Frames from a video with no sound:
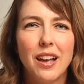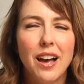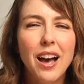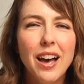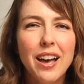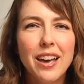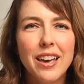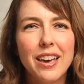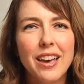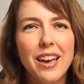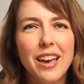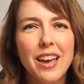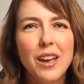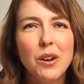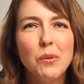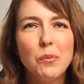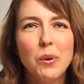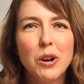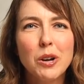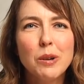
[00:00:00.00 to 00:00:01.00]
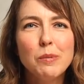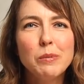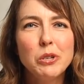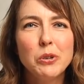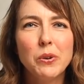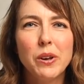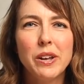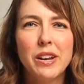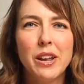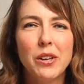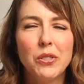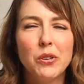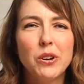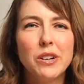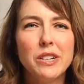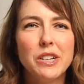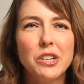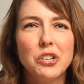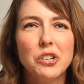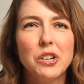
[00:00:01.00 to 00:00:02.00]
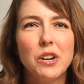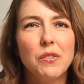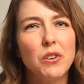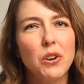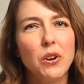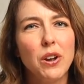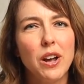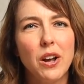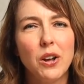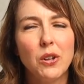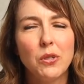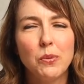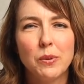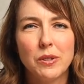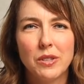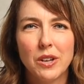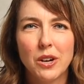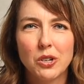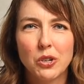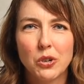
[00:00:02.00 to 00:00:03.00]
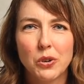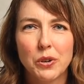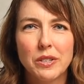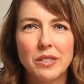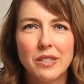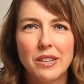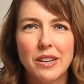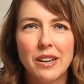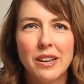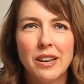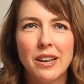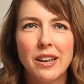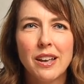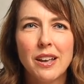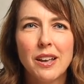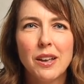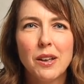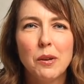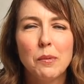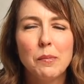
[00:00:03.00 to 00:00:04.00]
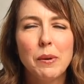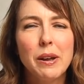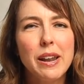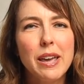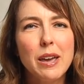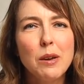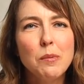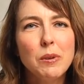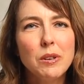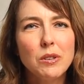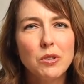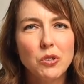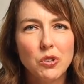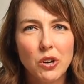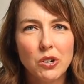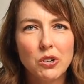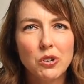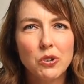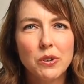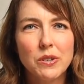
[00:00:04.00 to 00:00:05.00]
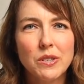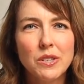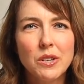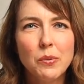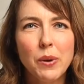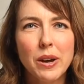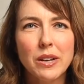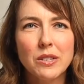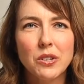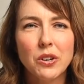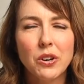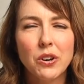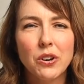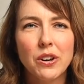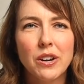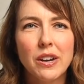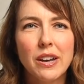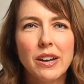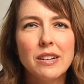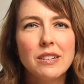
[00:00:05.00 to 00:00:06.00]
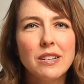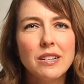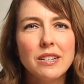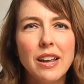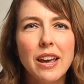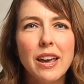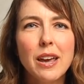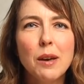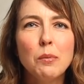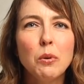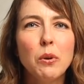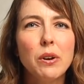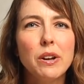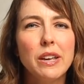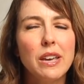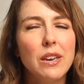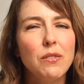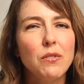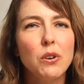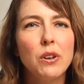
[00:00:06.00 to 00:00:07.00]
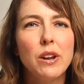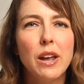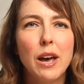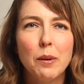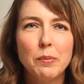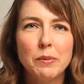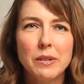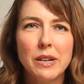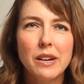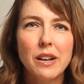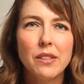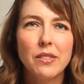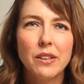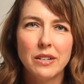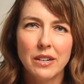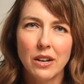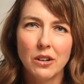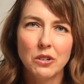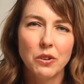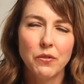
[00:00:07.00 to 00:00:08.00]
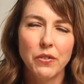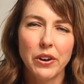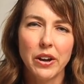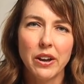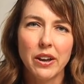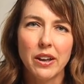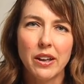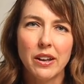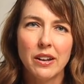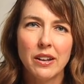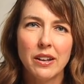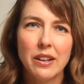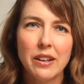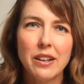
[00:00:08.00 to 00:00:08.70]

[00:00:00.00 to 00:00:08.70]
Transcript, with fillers: Hi, and welcome to another edition of Your Health with Dr. Christy. My name is Dr. Christy Reisinger, and today I'm going to give you an update on the Delta variant.